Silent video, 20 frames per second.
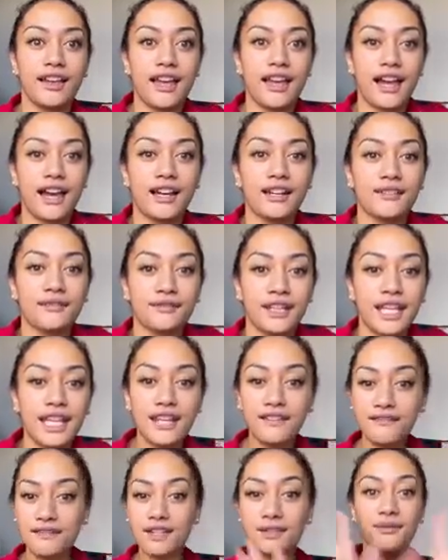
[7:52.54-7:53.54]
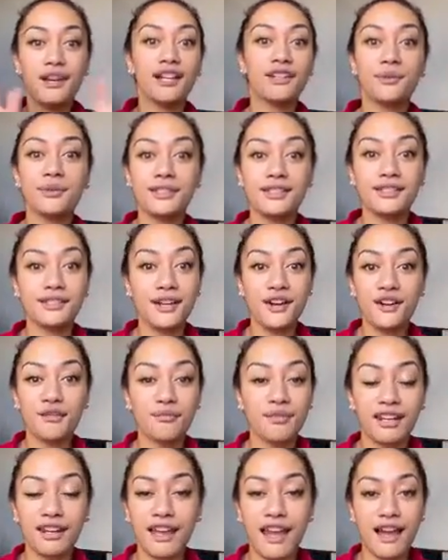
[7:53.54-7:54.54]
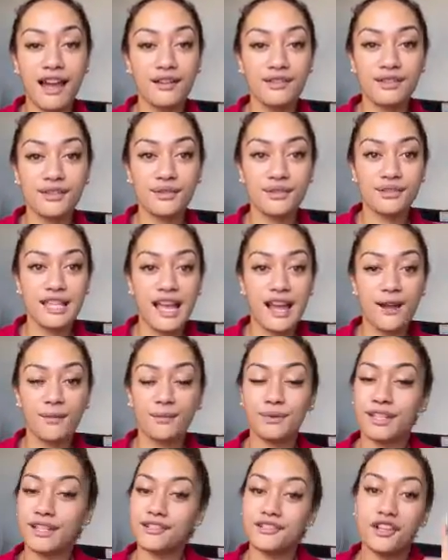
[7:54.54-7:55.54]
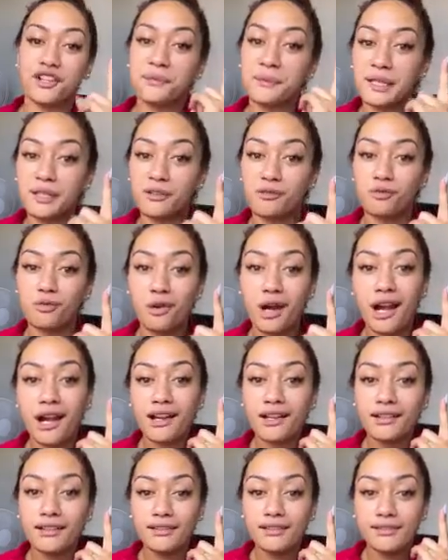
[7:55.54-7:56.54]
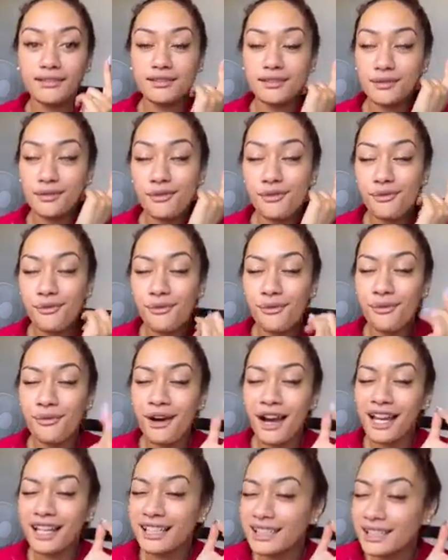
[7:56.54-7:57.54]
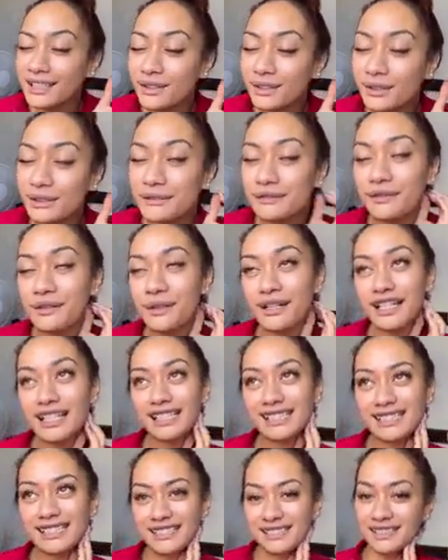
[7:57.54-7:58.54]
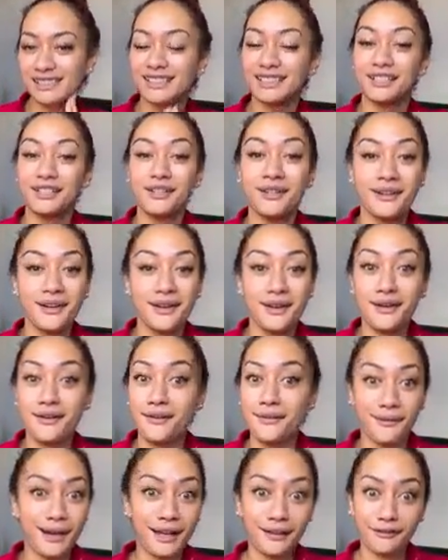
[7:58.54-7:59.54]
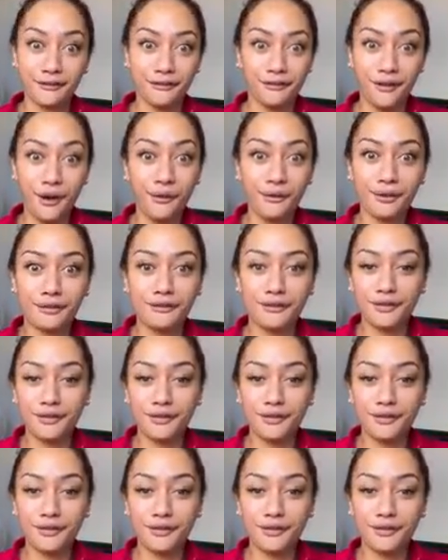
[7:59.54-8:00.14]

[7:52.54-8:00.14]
out of everyone who has told me to outsource help, there's only been one little voice, one foreign